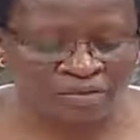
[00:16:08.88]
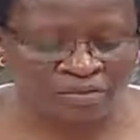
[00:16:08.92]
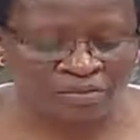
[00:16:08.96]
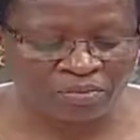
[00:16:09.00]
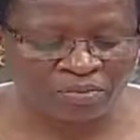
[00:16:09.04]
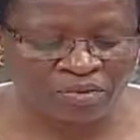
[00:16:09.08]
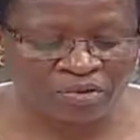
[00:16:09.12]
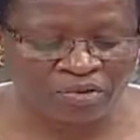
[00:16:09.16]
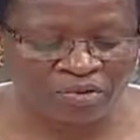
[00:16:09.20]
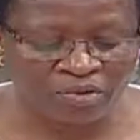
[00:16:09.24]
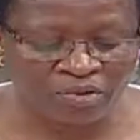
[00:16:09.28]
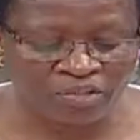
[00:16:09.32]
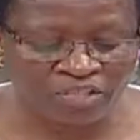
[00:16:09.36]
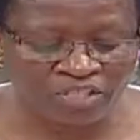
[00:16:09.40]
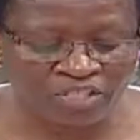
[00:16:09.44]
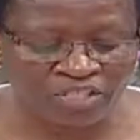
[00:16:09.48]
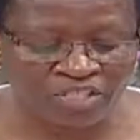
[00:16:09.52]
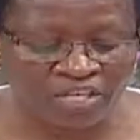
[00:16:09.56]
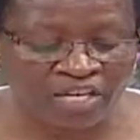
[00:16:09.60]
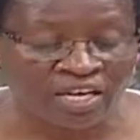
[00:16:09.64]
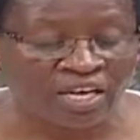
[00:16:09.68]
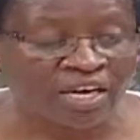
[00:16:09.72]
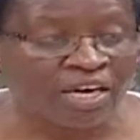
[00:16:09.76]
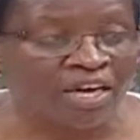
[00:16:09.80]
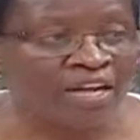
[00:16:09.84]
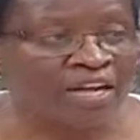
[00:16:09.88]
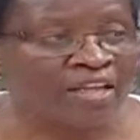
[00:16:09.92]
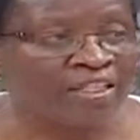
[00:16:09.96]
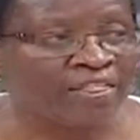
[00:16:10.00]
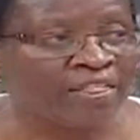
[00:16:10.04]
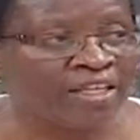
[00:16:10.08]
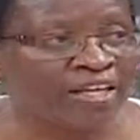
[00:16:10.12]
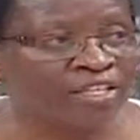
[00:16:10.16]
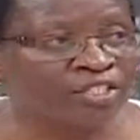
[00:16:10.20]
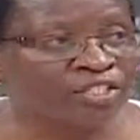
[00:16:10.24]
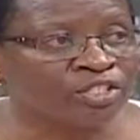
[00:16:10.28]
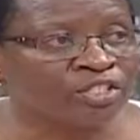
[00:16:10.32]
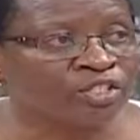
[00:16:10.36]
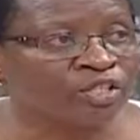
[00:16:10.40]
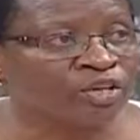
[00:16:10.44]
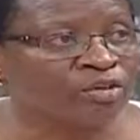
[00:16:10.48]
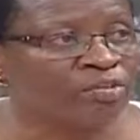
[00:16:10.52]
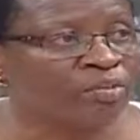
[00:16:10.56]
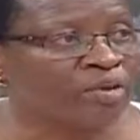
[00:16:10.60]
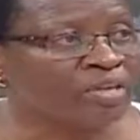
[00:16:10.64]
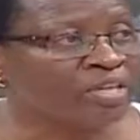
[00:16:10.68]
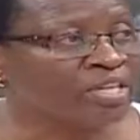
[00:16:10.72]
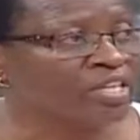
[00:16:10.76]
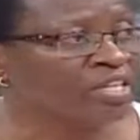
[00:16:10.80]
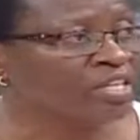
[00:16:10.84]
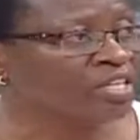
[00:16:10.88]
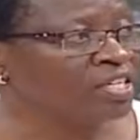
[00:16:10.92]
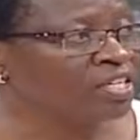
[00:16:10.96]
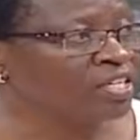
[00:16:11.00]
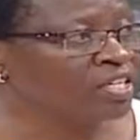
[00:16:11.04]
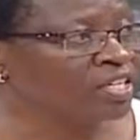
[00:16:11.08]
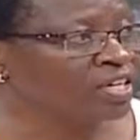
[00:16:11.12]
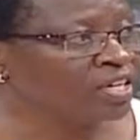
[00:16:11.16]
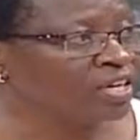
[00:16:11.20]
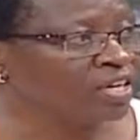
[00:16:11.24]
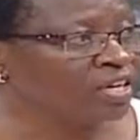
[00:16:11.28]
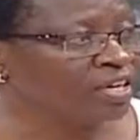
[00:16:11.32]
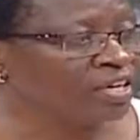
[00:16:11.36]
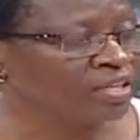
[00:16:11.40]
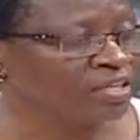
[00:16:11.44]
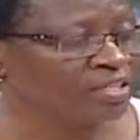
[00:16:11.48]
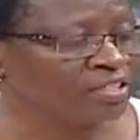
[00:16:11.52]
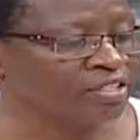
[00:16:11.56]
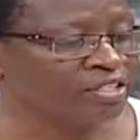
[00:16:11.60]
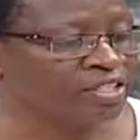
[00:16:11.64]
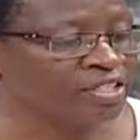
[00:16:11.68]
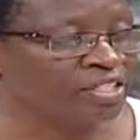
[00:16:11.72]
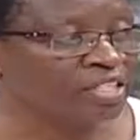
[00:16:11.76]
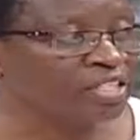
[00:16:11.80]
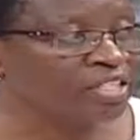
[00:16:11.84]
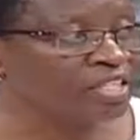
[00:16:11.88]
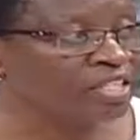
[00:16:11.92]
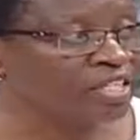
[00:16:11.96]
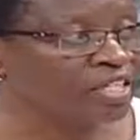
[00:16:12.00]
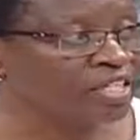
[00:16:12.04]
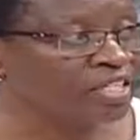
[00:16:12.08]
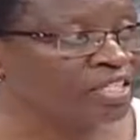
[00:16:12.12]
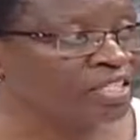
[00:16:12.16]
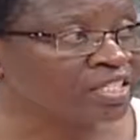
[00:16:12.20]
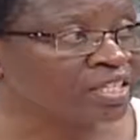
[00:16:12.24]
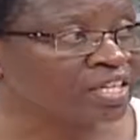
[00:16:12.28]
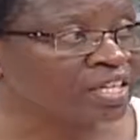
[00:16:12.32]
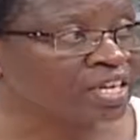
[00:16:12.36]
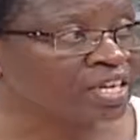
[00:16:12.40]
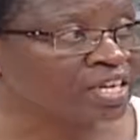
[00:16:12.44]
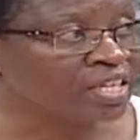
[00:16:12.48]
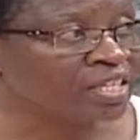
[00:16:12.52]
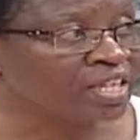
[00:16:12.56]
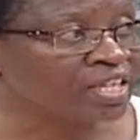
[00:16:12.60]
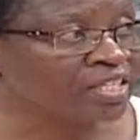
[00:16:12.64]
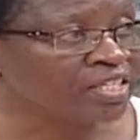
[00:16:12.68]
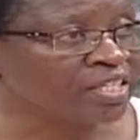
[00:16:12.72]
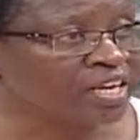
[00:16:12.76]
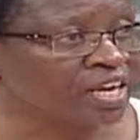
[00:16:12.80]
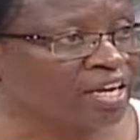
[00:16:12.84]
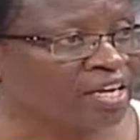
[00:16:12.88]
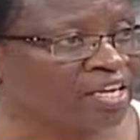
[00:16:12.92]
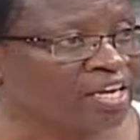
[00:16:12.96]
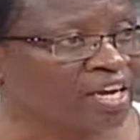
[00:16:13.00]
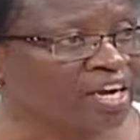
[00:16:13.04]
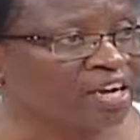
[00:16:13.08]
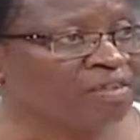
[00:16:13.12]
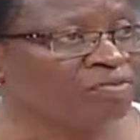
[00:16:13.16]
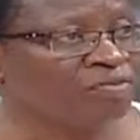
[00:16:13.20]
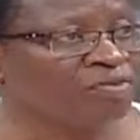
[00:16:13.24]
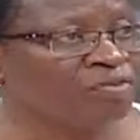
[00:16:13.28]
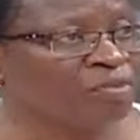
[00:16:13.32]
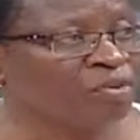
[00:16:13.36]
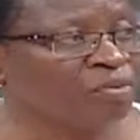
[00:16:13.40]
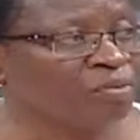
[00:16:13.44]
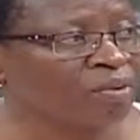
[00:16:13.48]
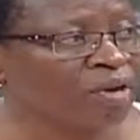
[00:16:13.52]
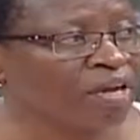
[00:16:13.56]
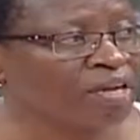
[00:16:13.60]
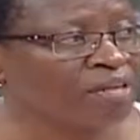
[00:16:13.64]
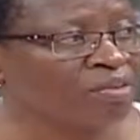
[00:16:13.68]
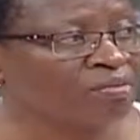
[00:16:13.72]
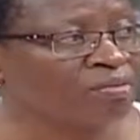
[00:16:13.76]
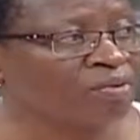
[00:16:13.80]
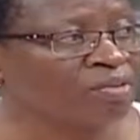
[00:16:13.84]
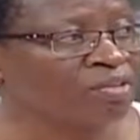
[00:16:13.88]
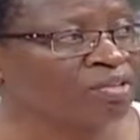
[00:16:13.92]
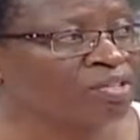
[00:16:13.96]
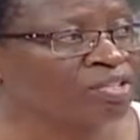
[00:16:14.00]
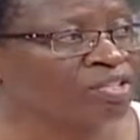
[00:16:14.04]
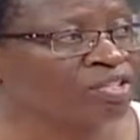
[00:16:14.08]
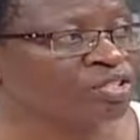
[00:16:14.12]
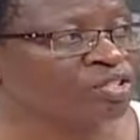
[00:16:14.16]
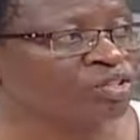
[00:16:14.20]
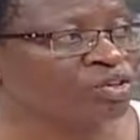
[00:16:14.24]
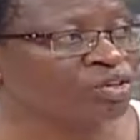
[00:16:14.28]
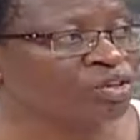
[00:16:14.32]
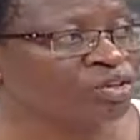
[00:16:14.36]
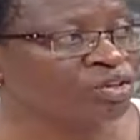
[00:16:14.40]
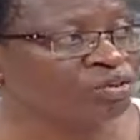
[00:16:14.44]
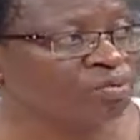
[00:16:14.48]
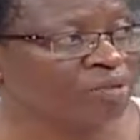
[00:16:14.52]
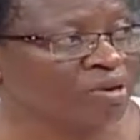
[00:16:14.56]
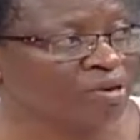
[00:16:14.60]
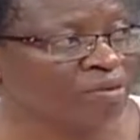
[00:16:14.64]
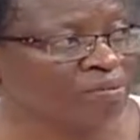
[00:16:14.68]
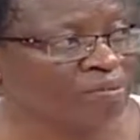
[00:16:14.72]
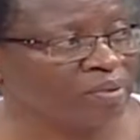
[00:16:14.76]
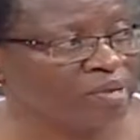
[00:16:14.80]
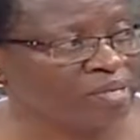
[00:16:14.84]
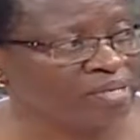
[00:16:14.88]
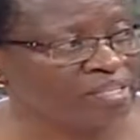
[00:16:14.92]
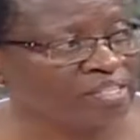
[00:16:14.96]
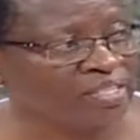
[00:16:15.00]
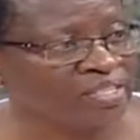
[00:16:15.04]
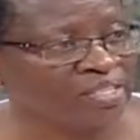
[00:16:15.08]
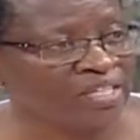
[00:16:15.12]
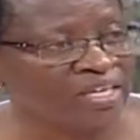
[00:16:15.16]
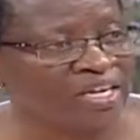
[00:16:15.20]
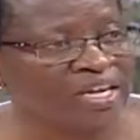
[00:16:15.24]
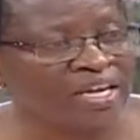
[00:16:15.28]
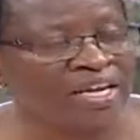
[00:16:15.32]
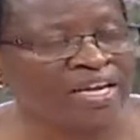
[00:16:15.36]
because there are so many diseases that can come from animals to human beings.